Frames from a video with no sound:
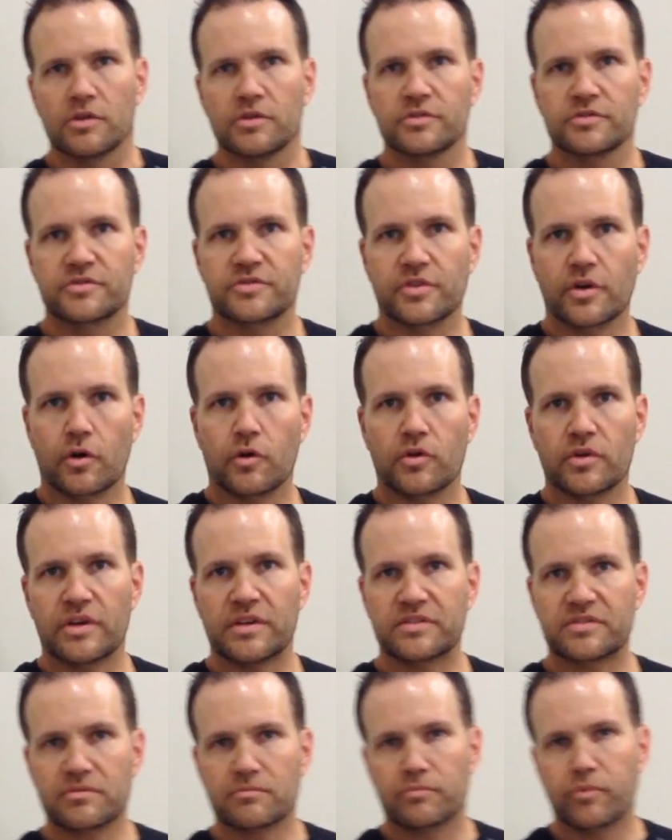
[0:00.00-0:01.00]
So
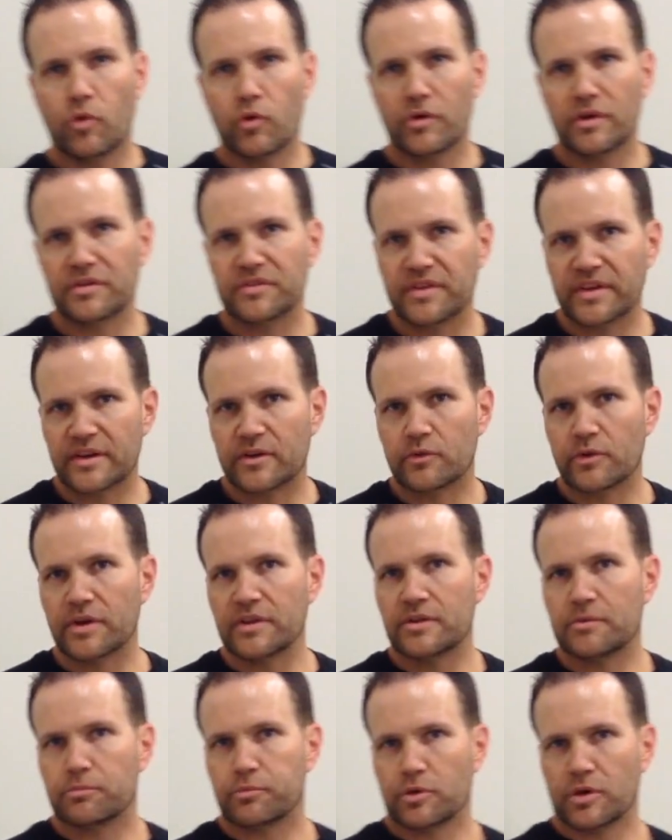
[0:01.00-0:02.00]
it's important that they grade
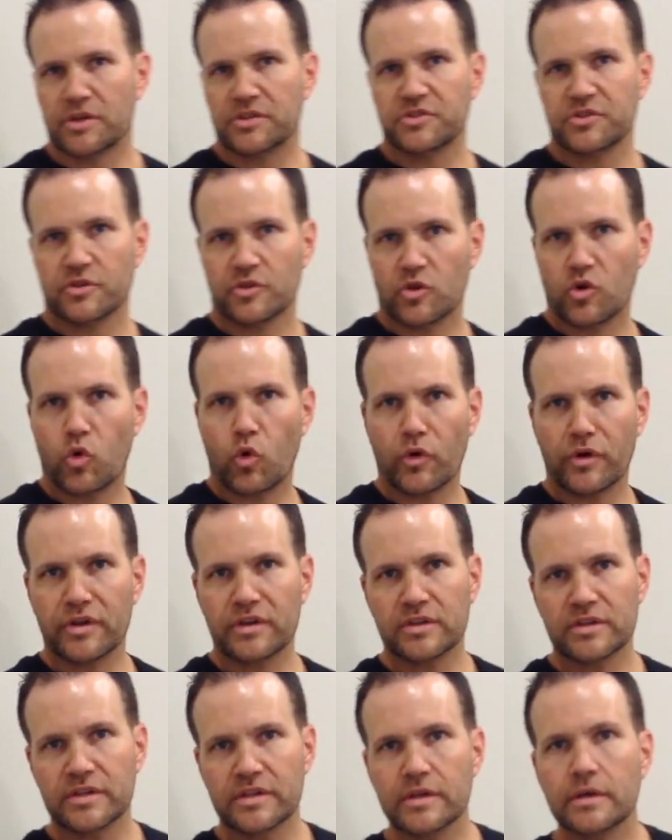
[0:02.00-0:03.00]
the pressure
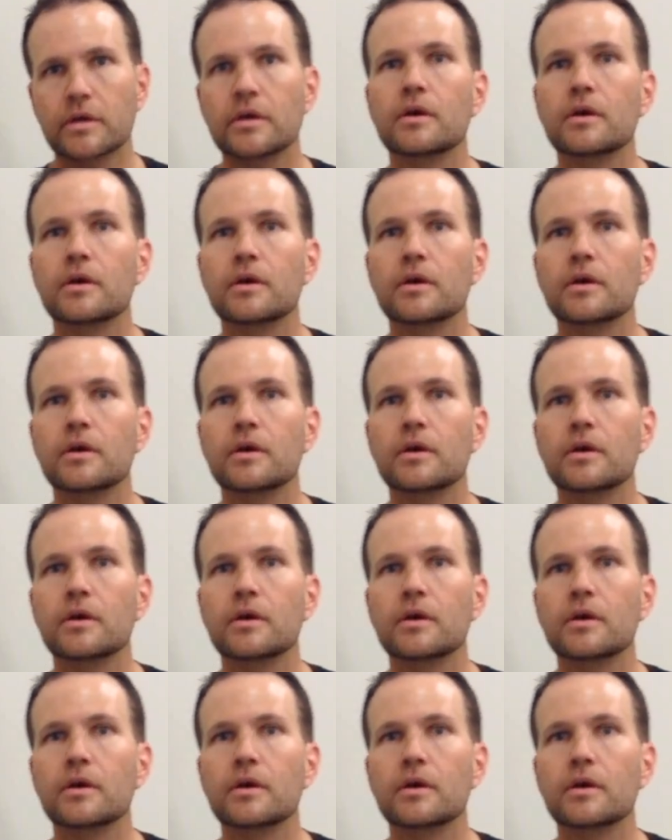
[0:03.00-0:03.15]
accordingly,